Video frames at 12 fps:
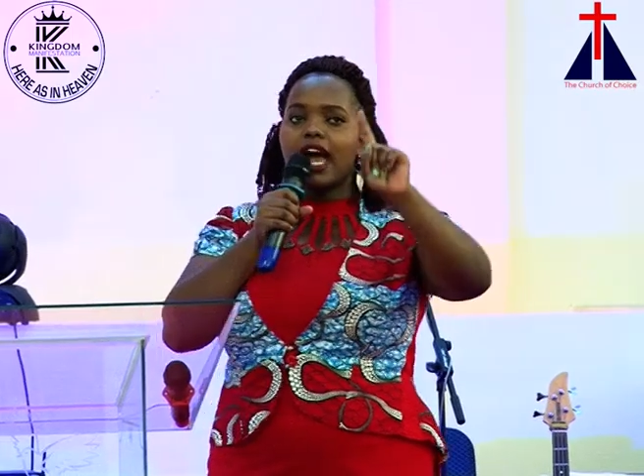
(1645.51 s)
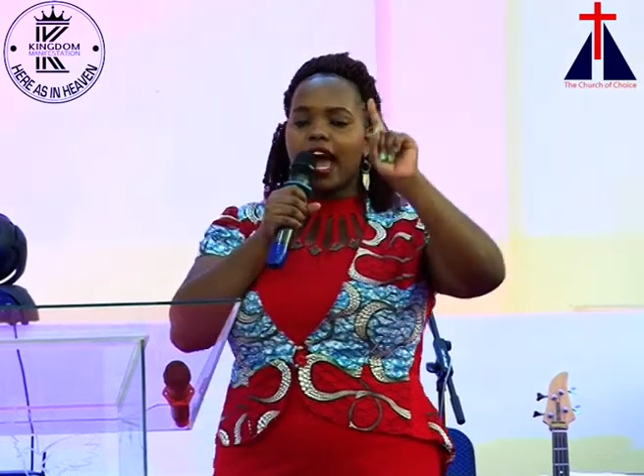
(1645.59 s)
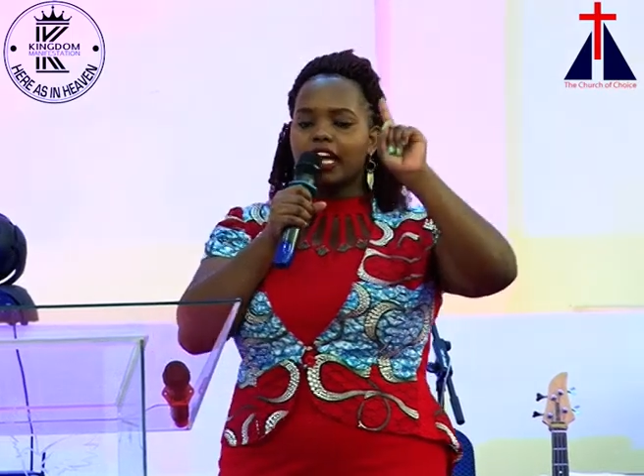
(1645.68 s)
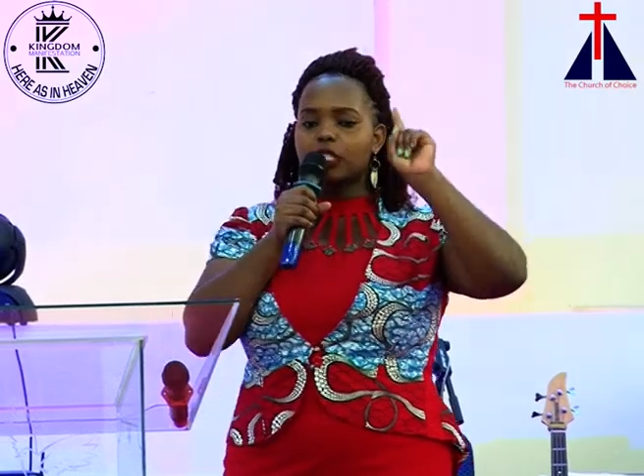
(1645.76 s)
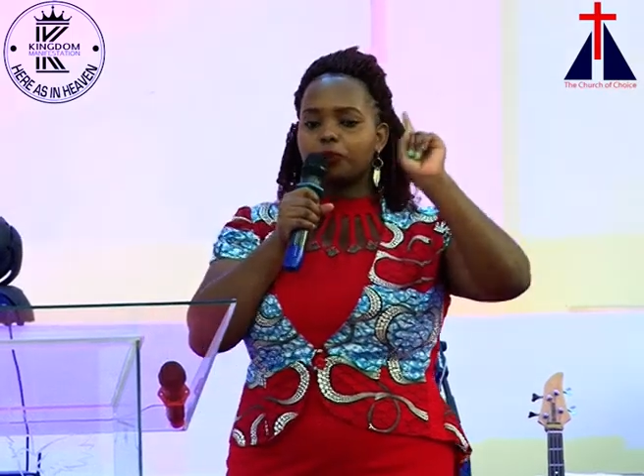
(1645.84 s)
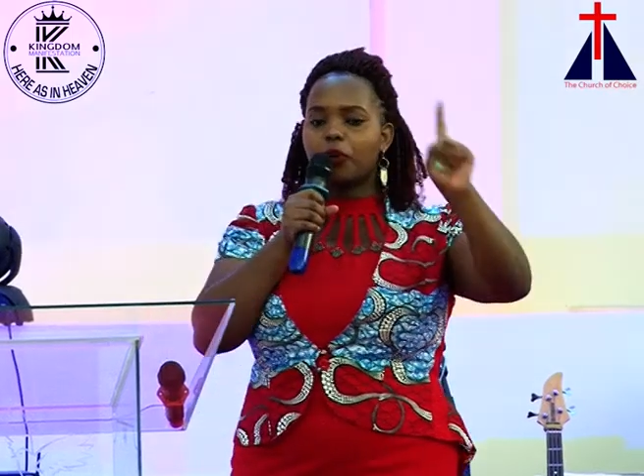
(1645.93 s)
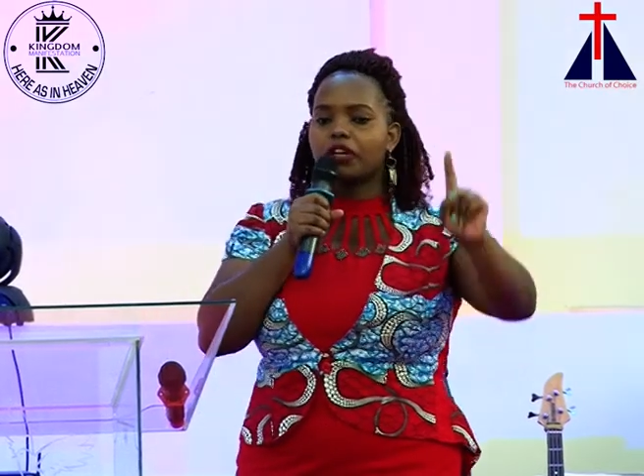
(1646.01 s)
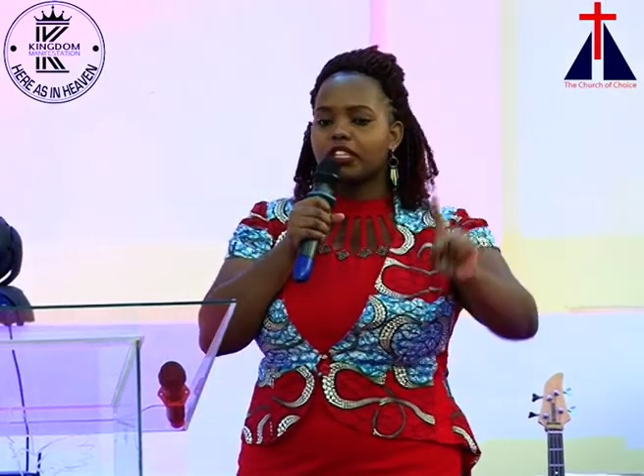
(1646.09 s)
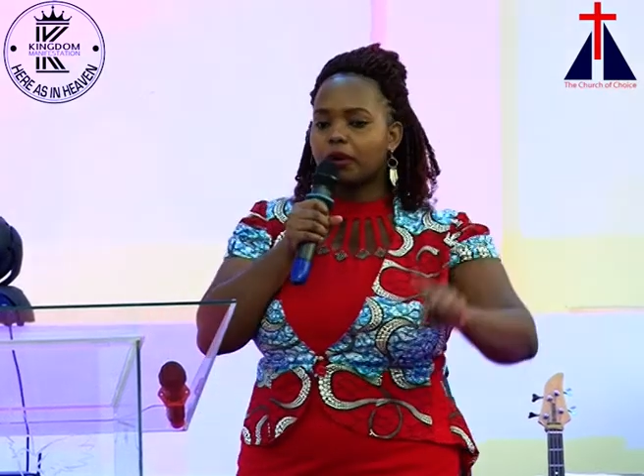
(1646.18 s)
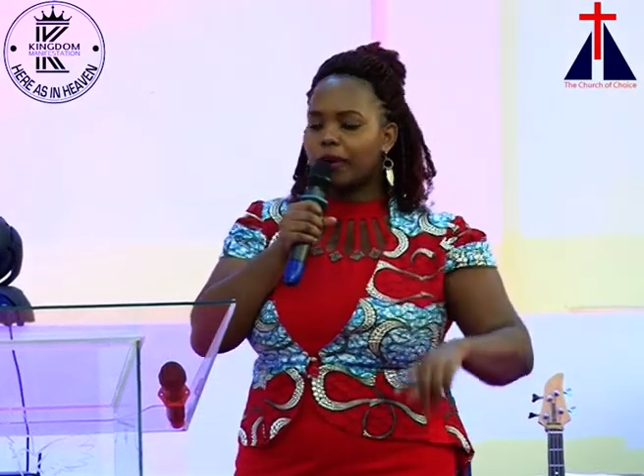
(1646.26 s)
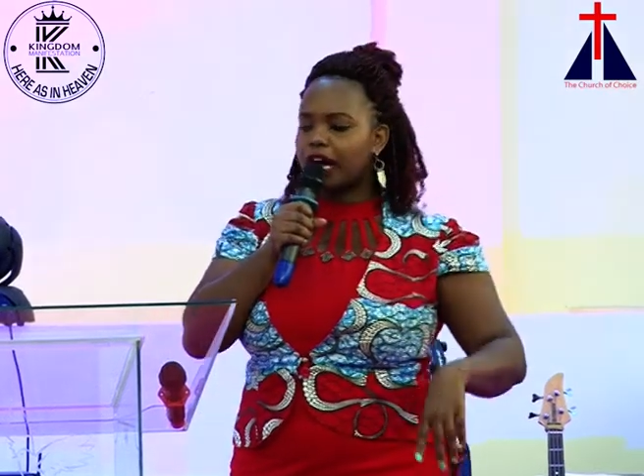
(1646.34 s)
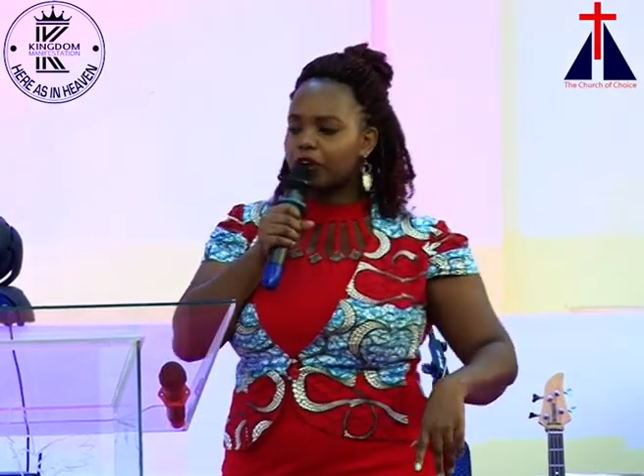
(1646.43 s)
and spoke
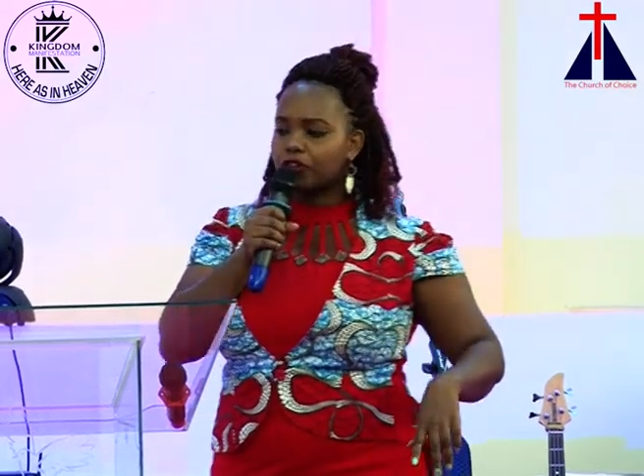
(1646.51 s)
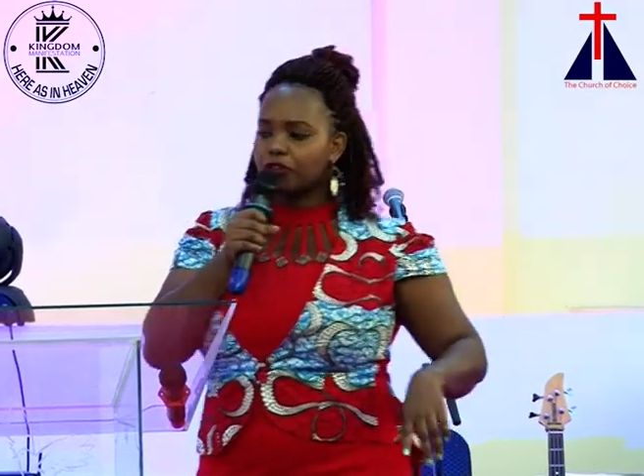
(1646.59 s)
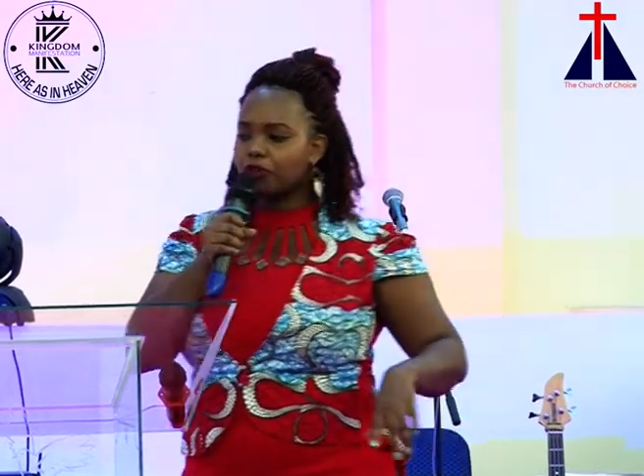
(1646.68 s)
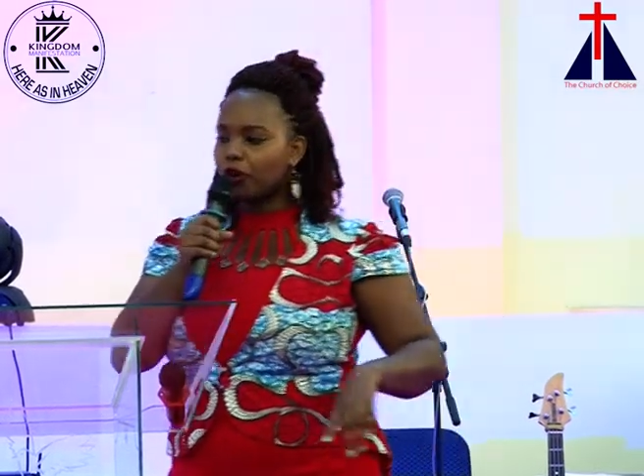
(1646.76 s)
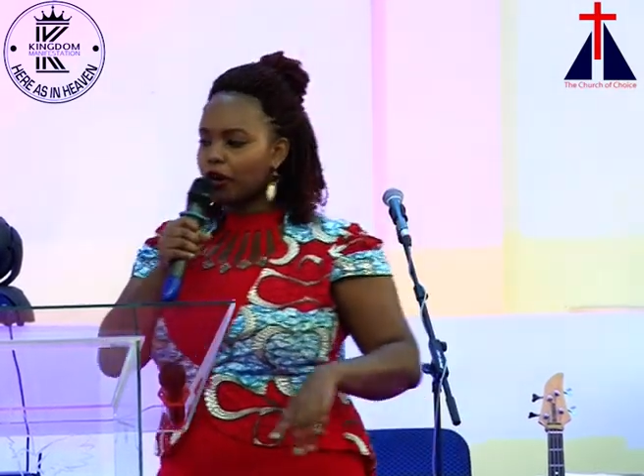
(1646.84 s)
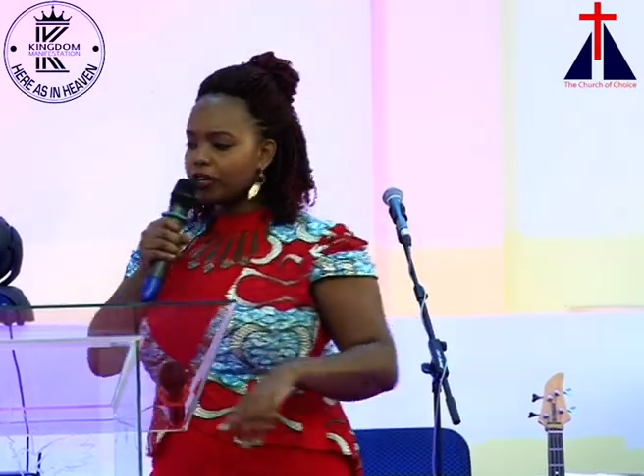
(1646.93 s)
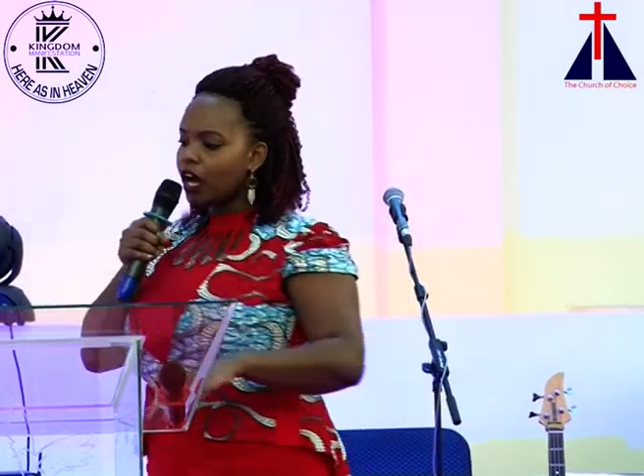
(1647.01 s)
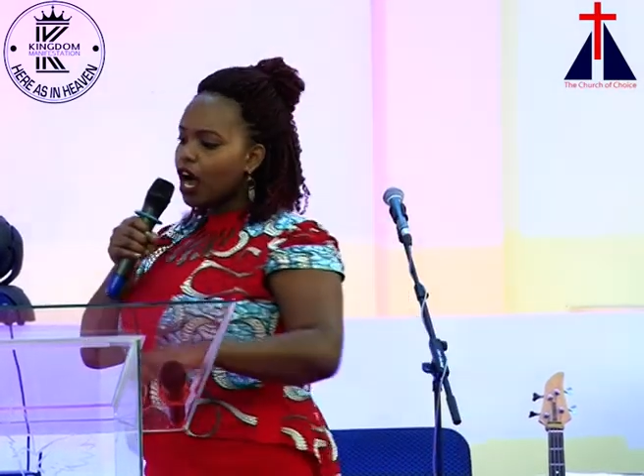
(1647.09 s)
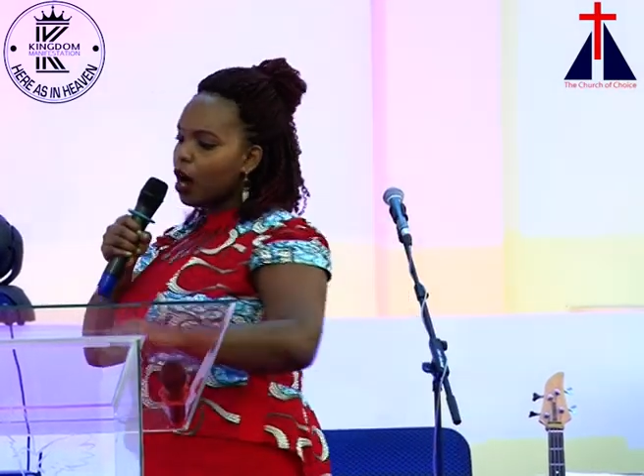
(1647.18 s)
the word of God.